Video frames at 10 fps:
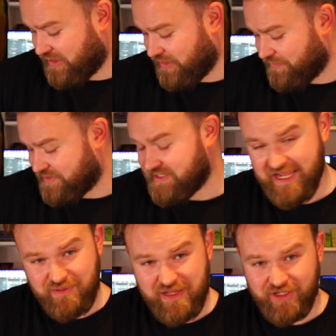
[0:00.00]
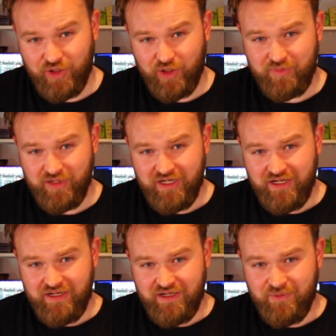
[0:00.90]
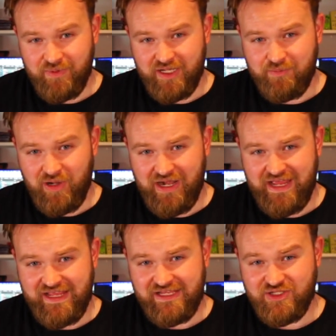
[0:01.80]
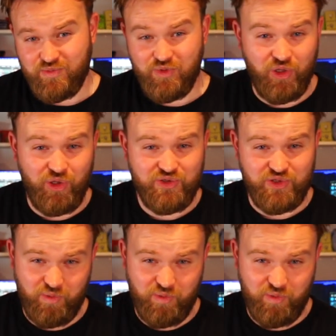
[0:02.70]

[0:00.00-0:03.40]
on the neck pickup. We're going to play some chords